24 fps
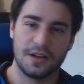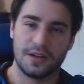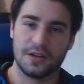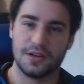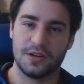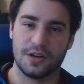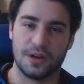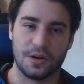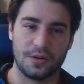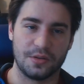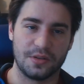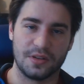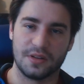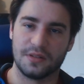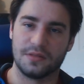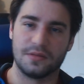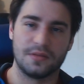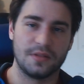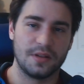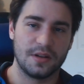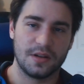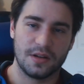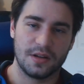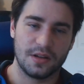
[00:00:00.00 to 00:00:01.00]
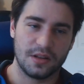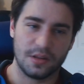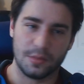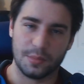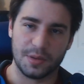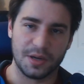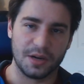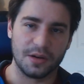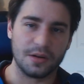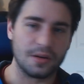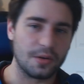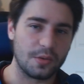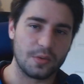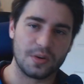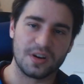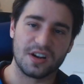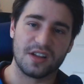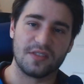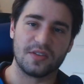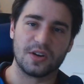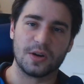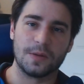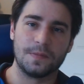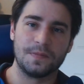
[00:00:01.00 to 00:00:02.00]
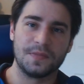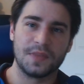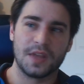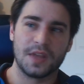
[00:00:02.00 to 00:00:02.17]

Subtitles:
the beard or whatever,